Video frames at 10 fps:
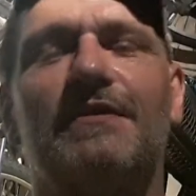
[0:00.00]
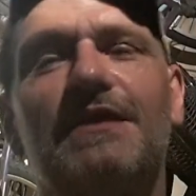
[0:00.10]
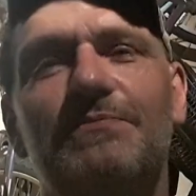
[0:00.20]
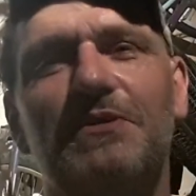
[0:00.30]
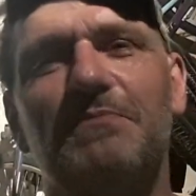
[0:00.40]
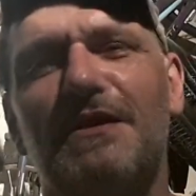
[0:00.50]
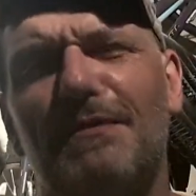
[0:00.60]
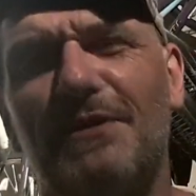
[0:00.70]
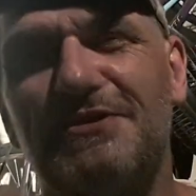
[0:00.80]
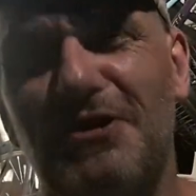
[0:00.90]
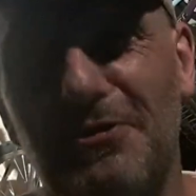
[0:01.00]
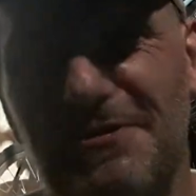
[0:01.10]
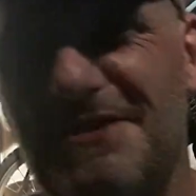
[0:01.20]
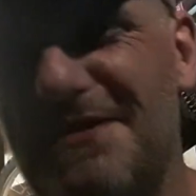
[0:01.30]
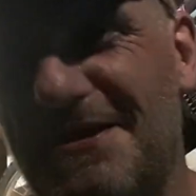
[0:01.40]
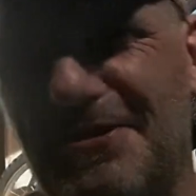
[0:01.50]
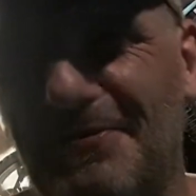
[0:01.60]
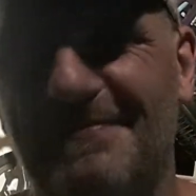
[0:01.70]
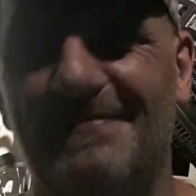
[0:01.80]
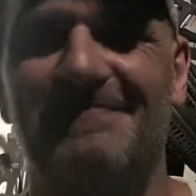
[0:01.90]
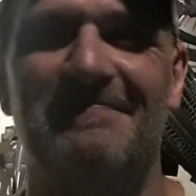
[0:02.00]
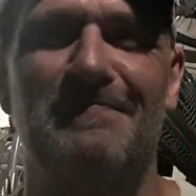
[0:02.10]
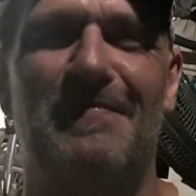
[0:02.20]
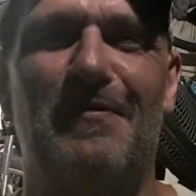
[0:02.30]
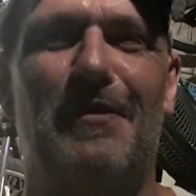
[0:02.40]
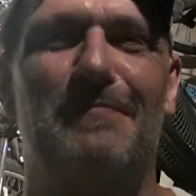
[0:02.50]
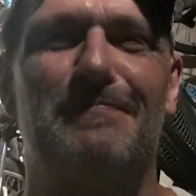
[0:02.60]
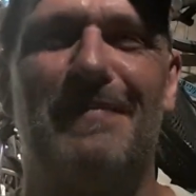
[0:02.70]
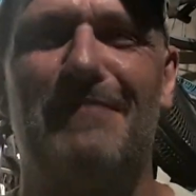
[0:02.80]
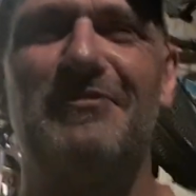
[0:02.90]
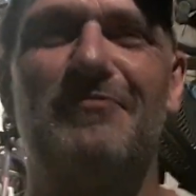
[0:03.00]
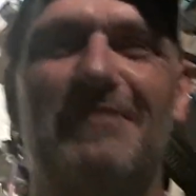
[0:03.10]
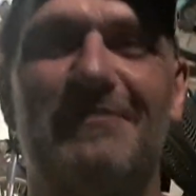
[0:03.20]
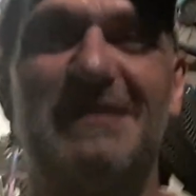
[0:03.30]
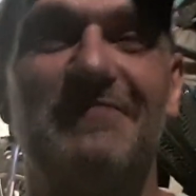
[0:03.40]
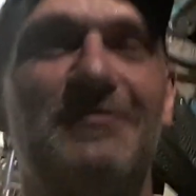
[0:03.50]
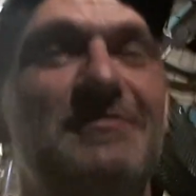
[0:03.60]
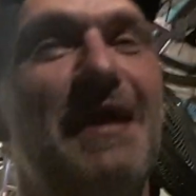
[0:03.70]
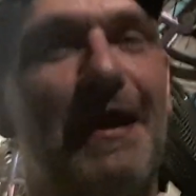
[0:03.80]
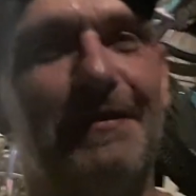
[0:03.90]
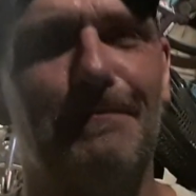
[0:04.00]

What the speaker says: and keeping me on my toes. Thank you. All right. Have a great rest of your day.